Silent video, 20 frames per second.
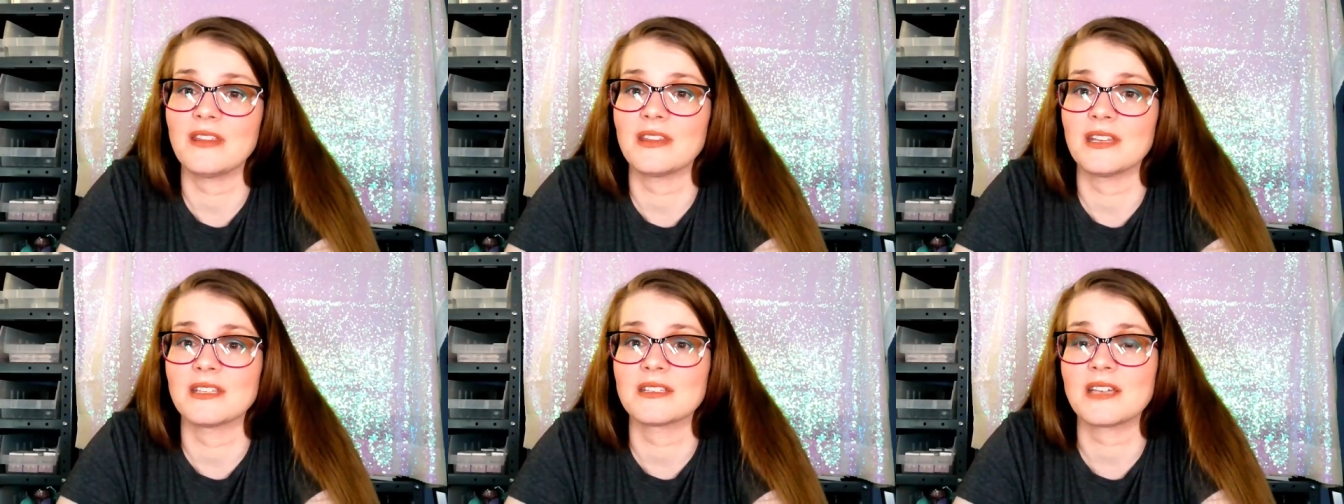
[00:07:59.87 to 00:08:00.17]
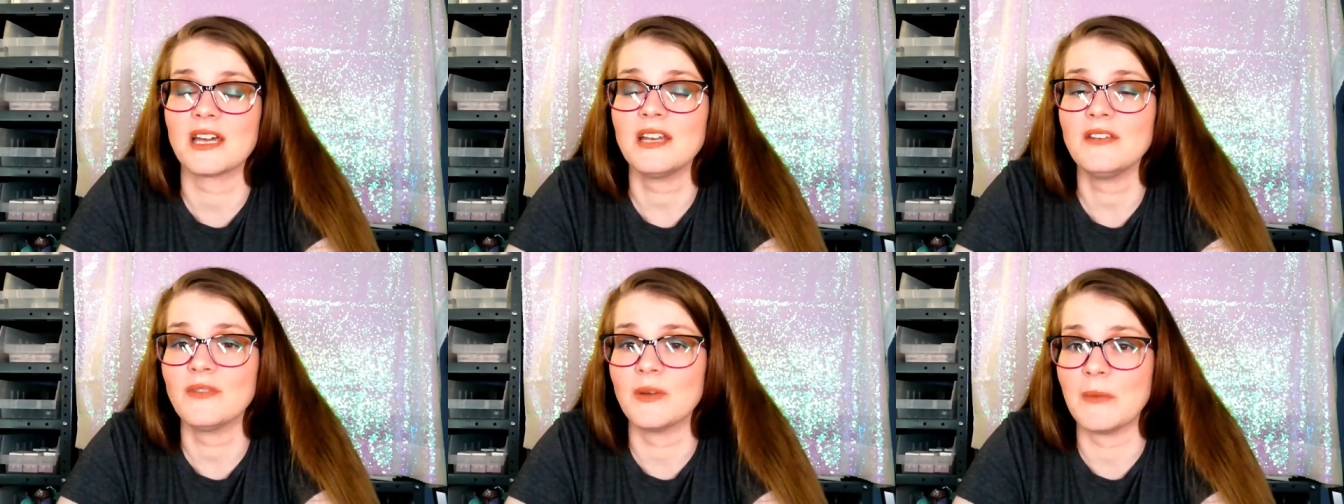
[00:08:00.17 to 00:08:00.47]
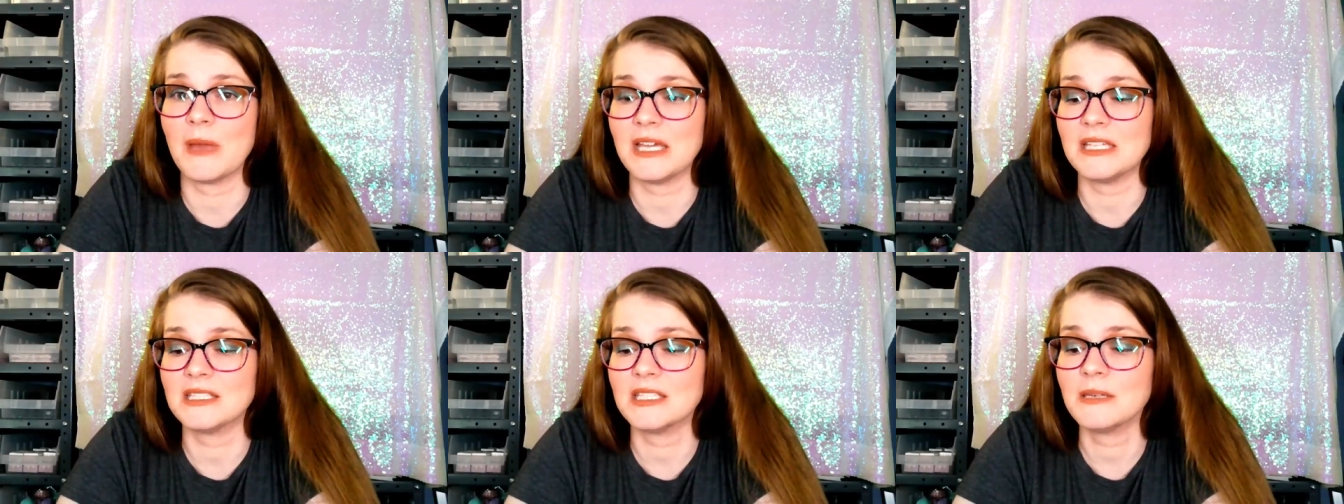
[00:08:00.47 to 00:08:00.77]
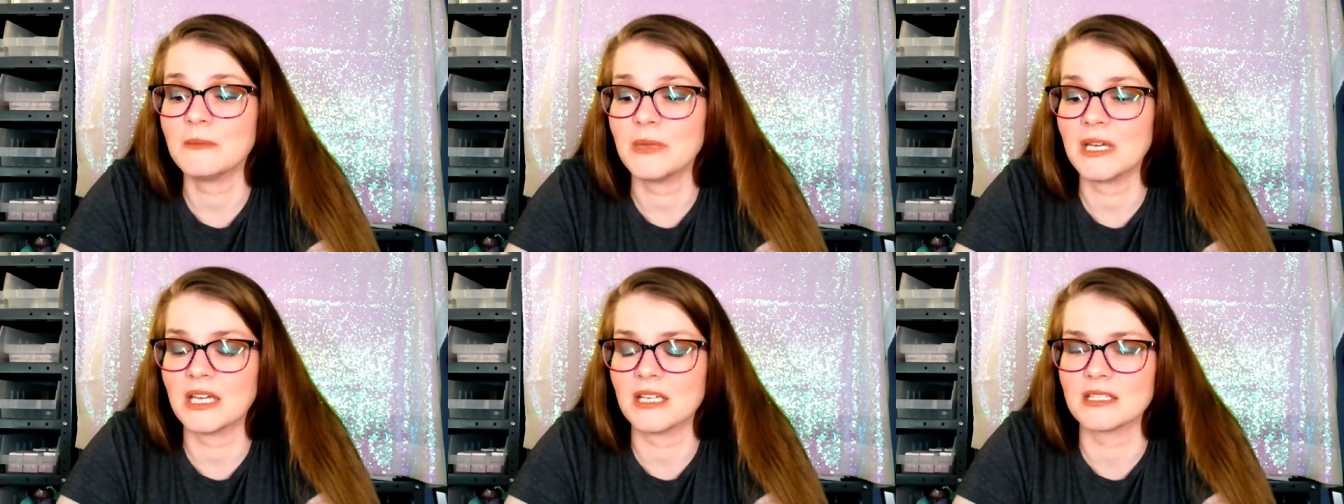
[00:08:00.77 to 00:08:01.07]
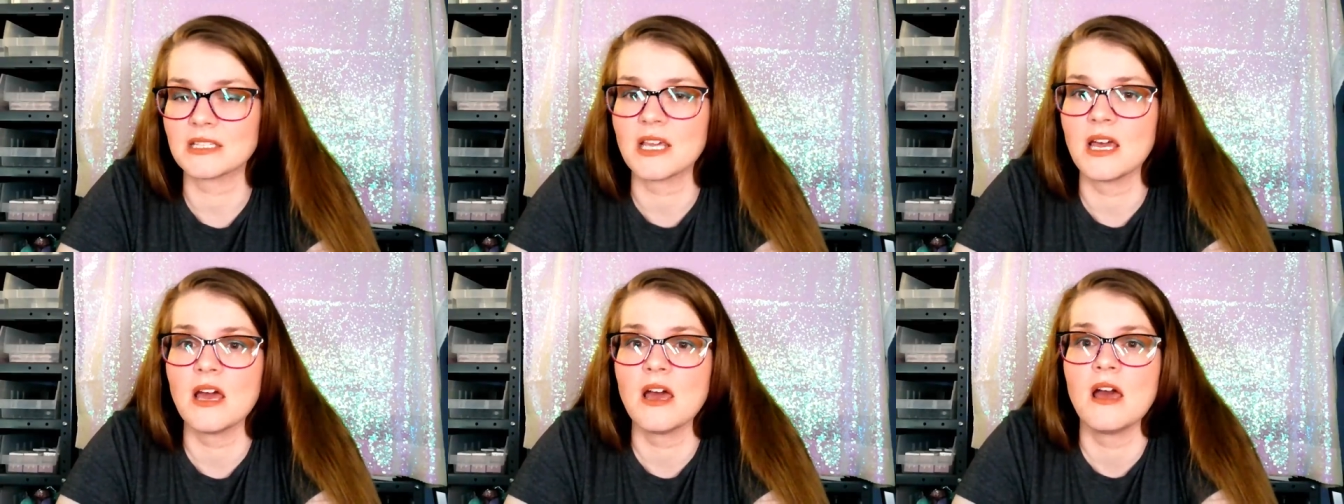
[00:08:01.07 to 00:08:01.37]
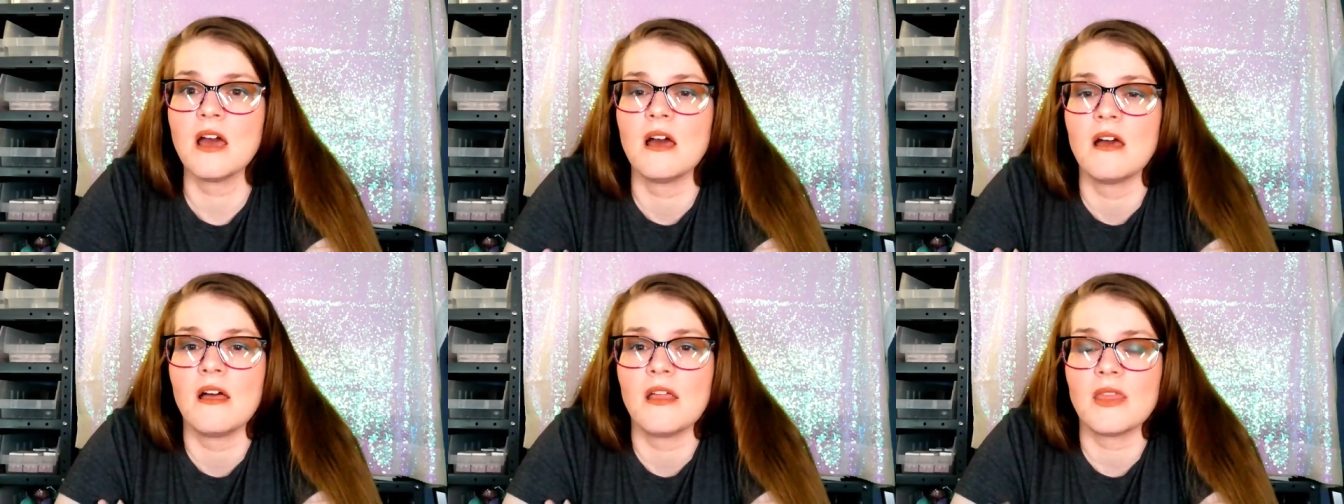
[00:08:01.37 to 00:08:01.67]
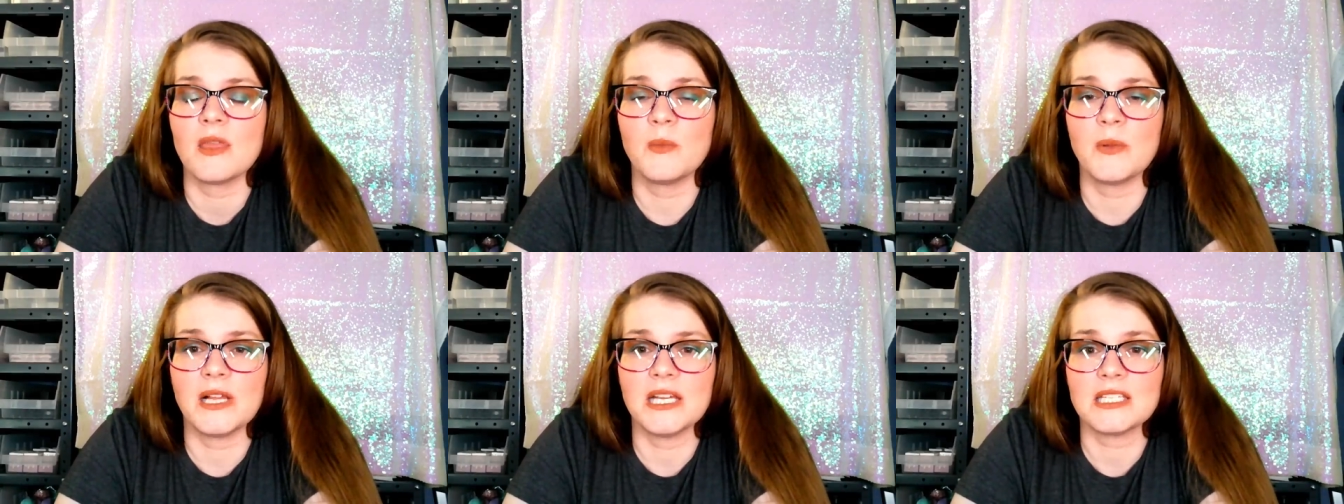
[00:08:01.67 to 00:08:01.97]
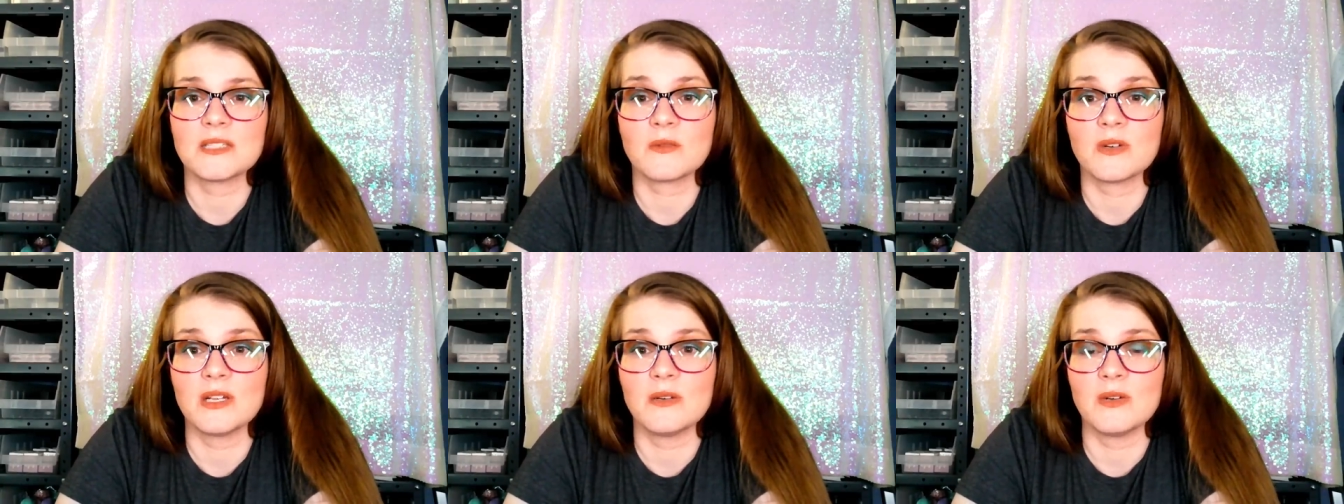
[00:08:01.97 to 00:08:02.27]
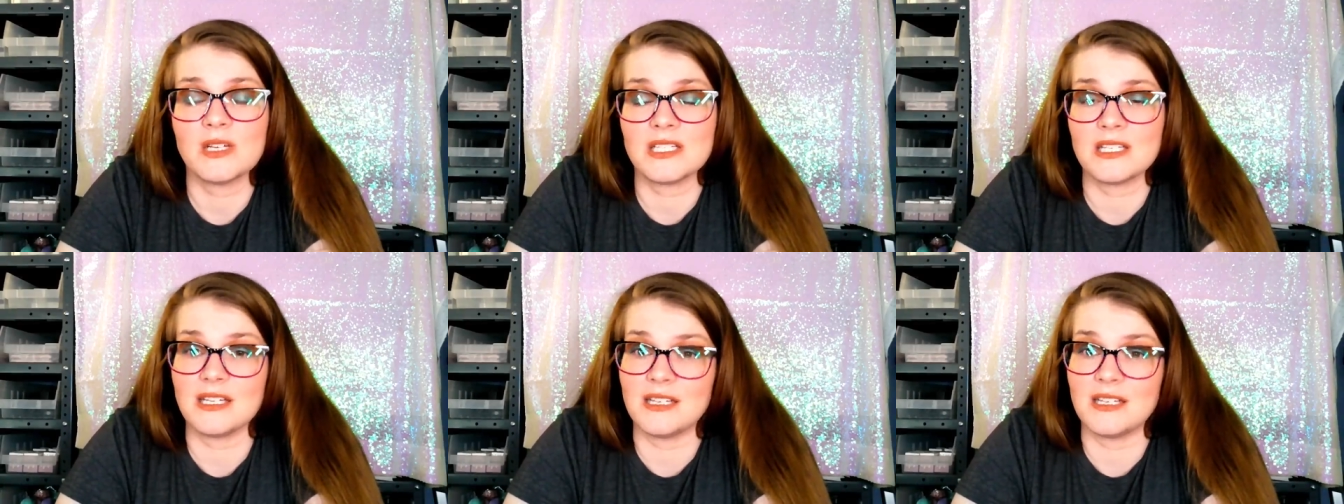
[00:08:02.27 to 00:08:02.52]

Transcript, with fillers: That's kind of amazing because the place where he went to get